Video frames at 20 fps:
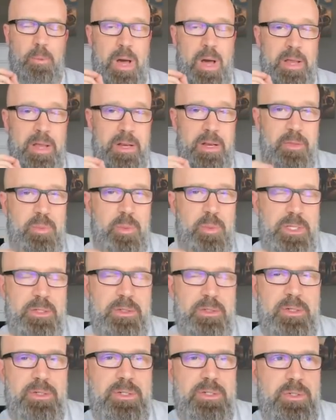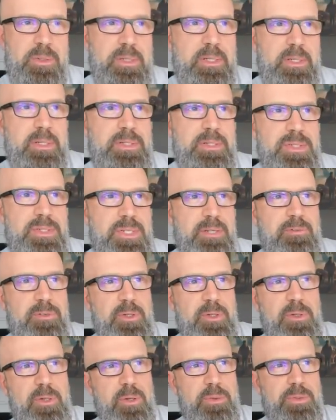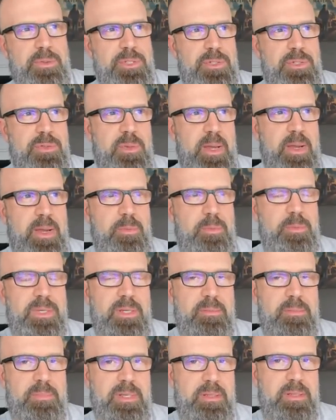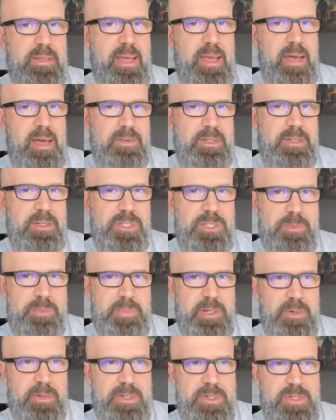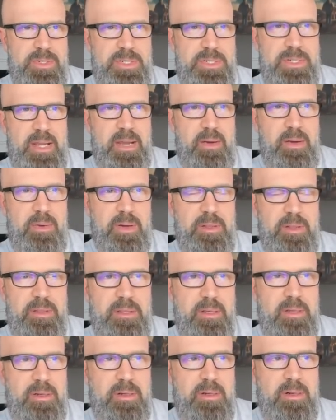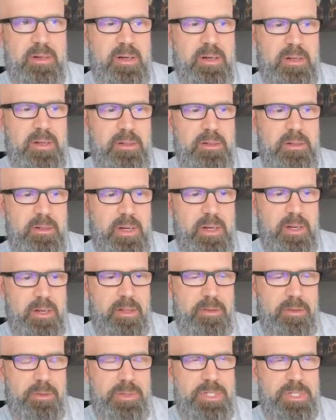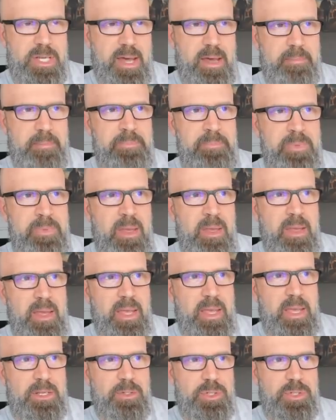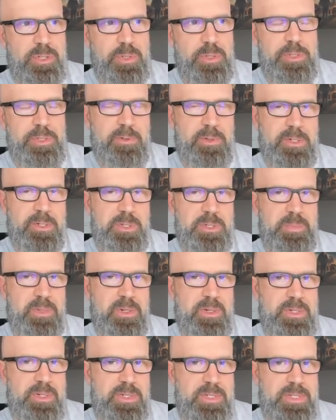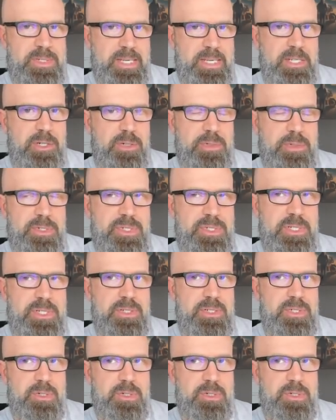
Another way you can do it is if you go to Airbnb, they have experiences now, I think, on their tab, and you search for experiences in your city.